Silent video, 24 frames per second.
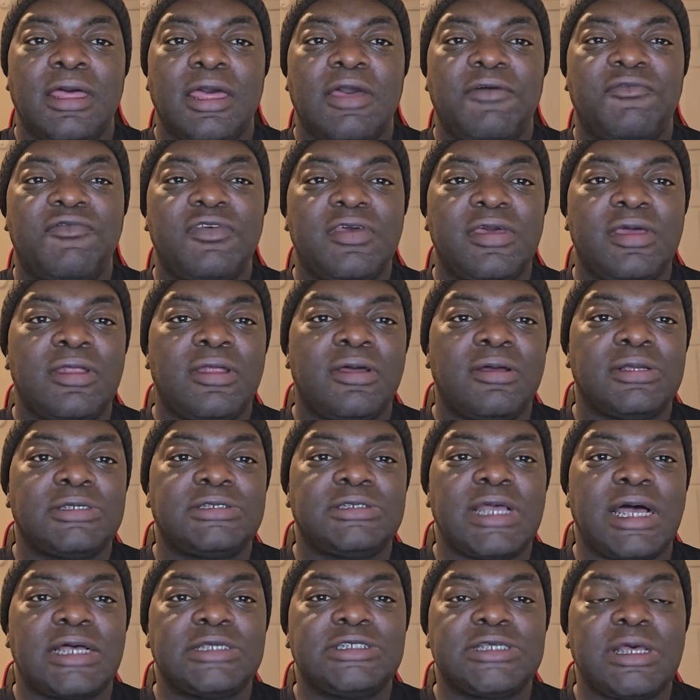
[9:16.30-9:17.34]
If
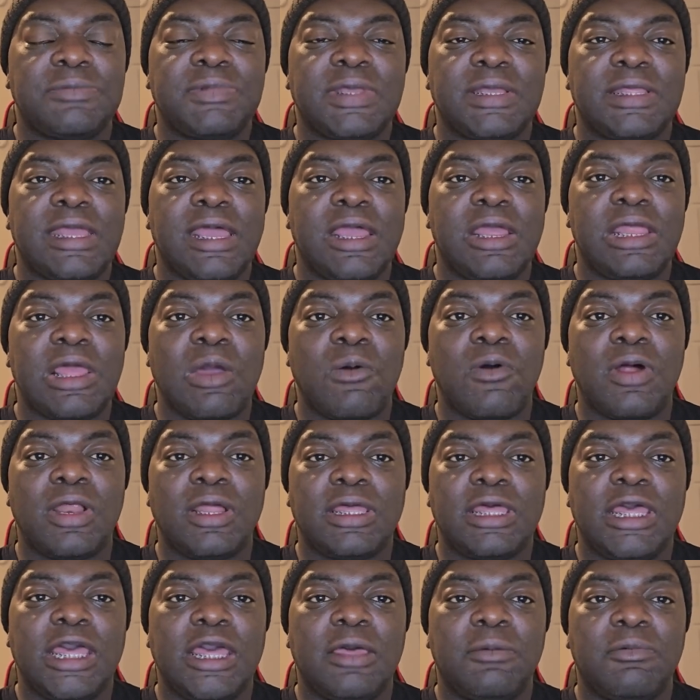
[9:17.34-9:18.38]
it's not something they want
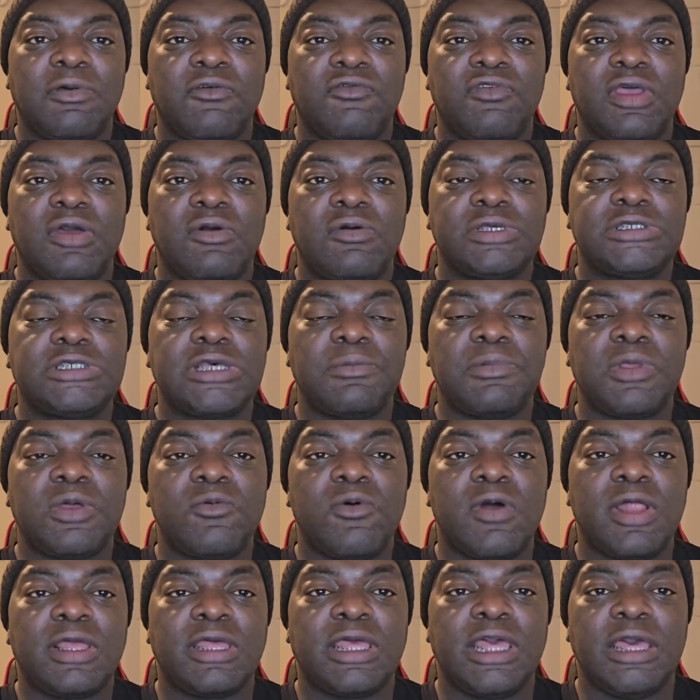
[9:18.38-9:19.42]
to keep. If there was something
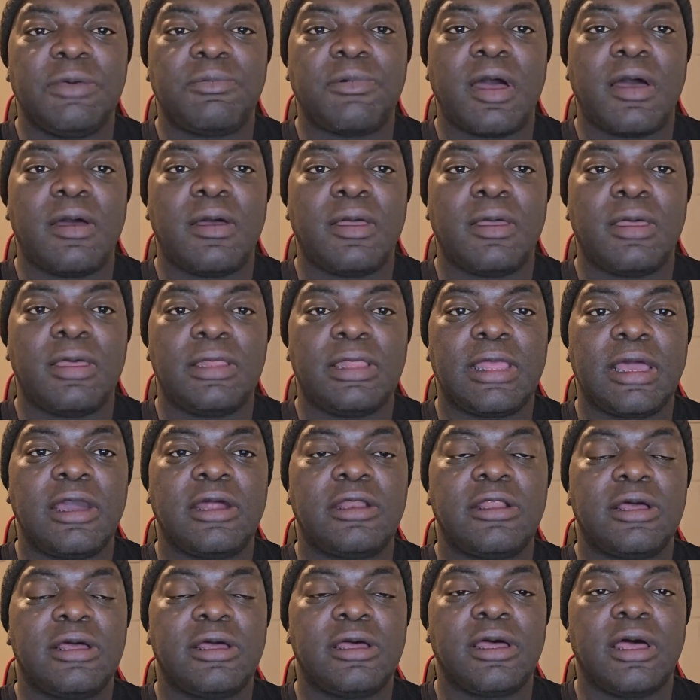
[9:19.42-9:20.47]
they want to keep, they're
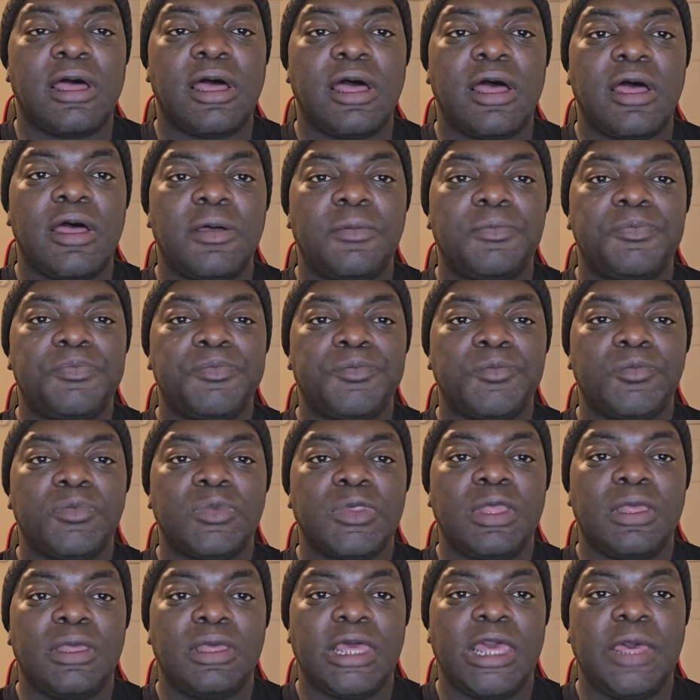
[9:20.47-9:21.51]
going to
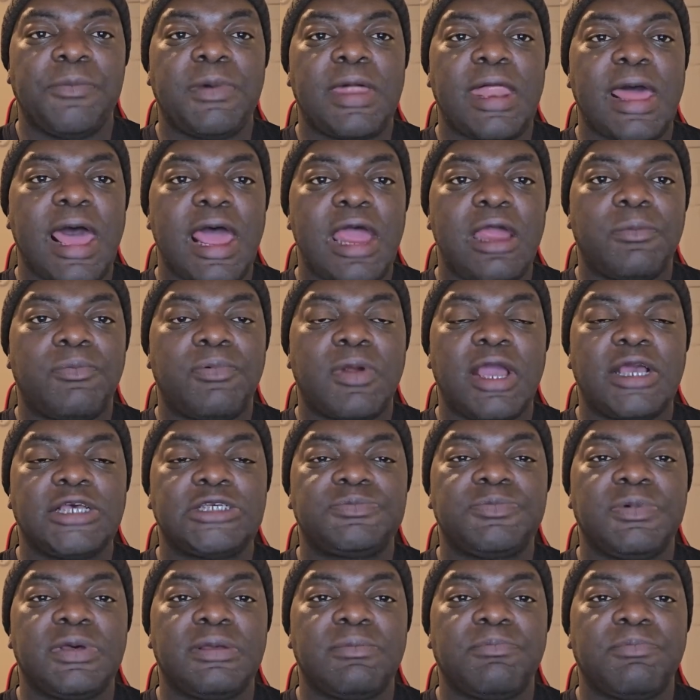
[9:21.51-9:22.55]
keep it at a higher
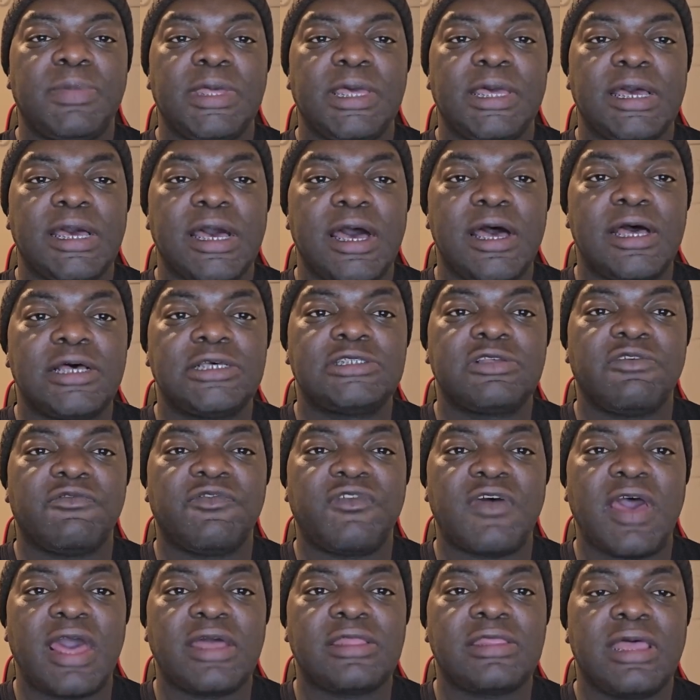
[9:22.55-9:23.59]
price. But because the
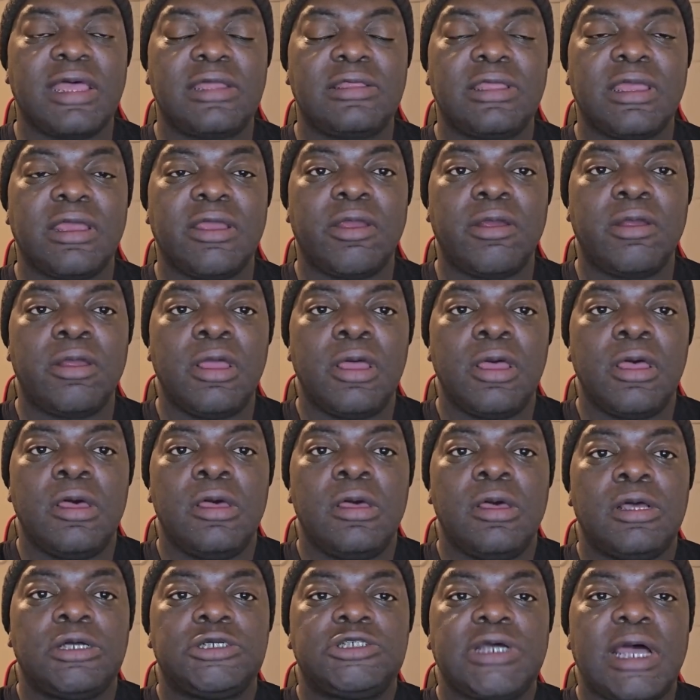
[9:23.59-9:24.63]
fact that they're
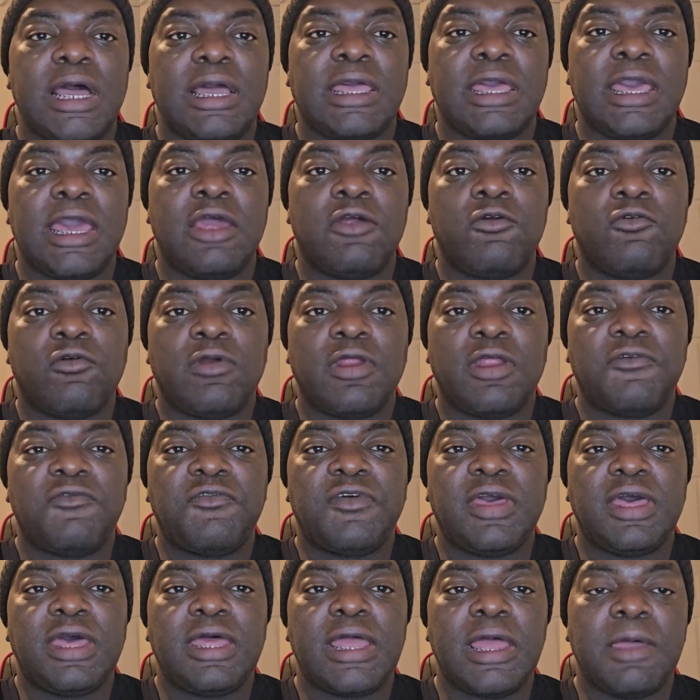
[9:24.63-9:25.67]
trying to get rid of
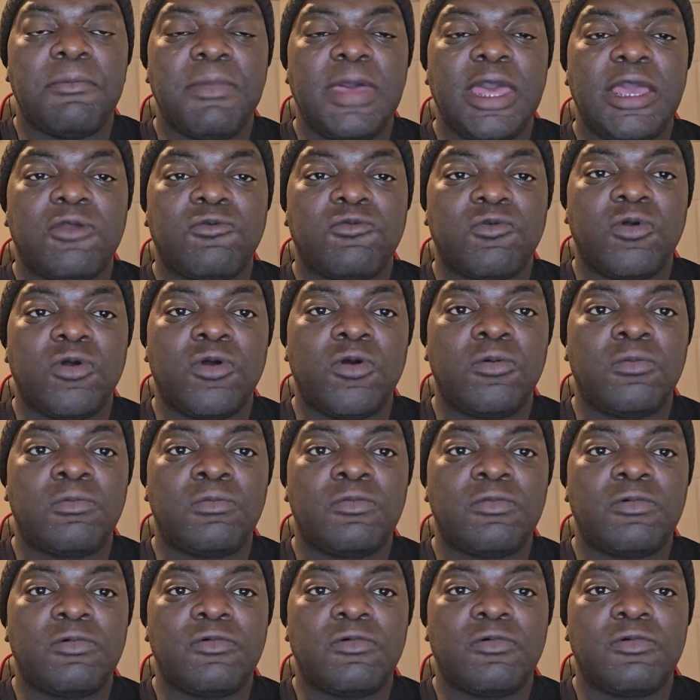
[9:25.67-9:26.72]
it and make
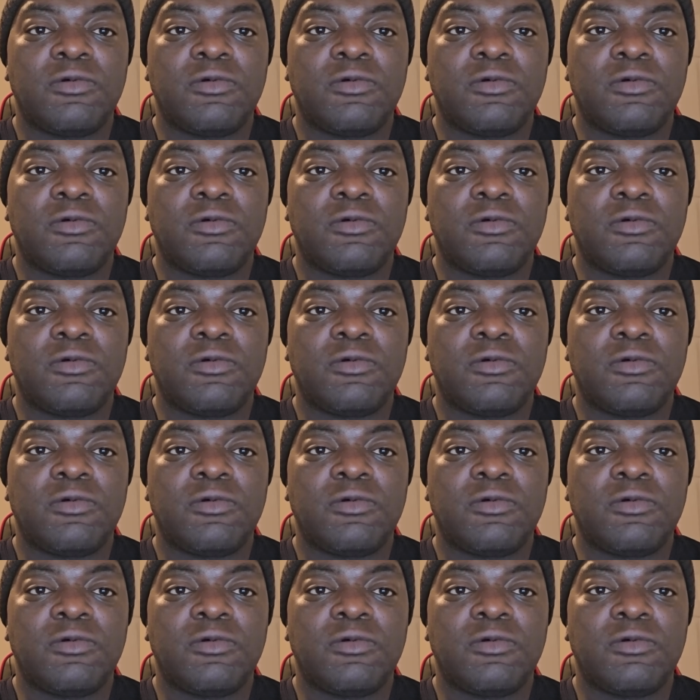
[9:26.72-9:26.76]
room